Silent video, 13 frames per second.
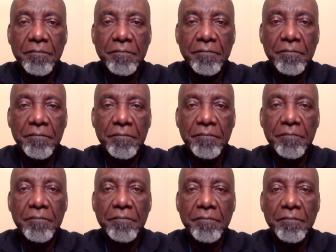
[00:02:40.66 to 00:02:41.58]

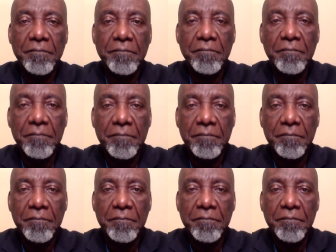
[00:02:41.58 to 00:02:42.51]

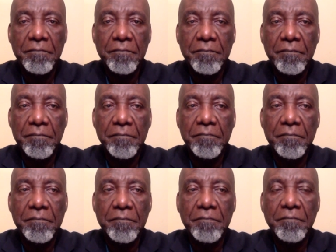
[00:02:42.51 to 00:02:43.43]

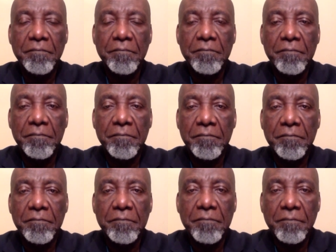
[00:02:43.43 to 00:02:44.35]

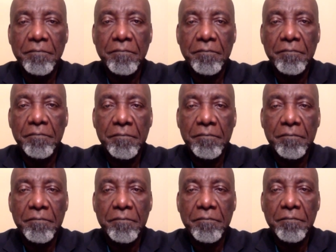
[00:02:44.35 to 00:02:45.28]

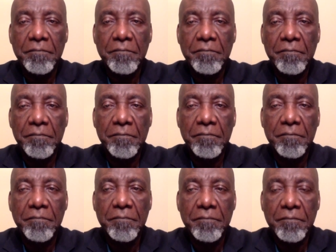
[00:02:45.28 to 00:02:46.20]

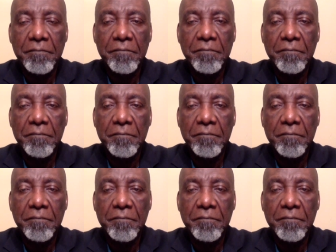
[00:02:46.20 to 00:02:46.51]
No words are spoken by the person on screen.